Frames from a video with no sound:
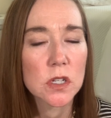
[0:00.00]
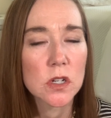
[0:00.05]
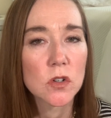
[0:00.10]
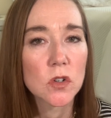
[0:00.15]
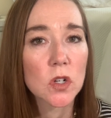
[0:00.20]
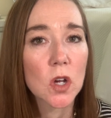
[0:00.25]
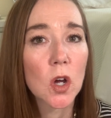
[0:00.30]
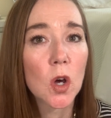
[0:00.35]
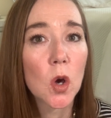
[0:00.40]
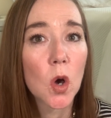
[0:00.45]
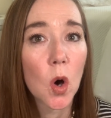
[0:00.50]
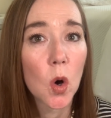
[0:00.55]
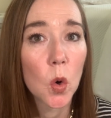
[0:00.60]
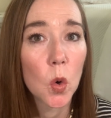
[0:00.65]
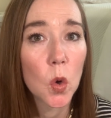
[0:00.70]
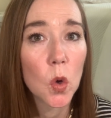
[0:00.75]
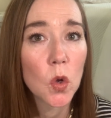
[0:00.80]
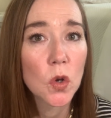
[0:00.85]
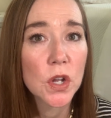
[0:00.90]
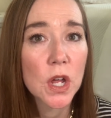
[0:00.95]
There's a
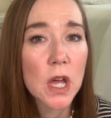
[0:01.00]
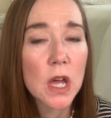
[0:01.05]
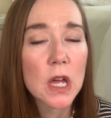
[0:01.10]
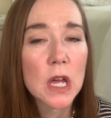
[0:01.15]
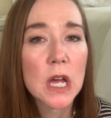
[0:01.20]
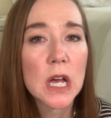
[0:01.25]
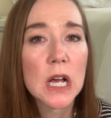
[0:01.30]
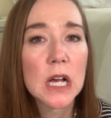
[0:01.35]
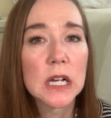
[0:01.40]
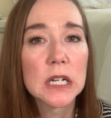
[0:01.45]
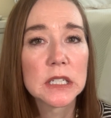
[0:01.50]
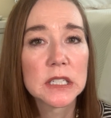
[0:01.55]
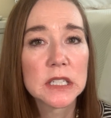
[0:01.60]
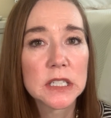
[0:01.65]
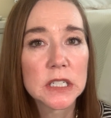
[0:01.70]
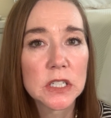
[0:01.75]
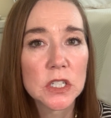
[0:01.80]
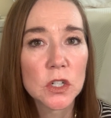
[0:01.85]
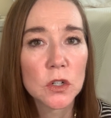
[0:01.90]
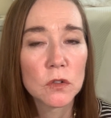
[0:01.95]
gold, a
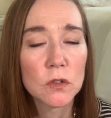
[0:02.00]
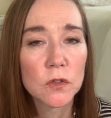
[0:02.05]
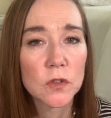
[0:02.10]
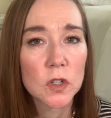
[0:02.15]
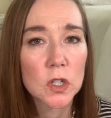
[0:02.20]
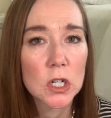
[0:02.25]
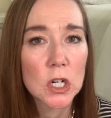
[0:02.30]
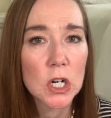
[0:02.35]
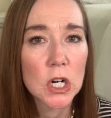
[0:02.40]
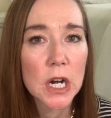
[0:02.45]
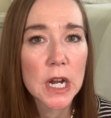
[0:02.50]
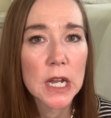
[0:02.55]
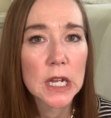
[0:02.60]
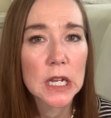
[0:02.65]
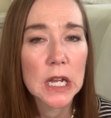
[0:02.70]
silver,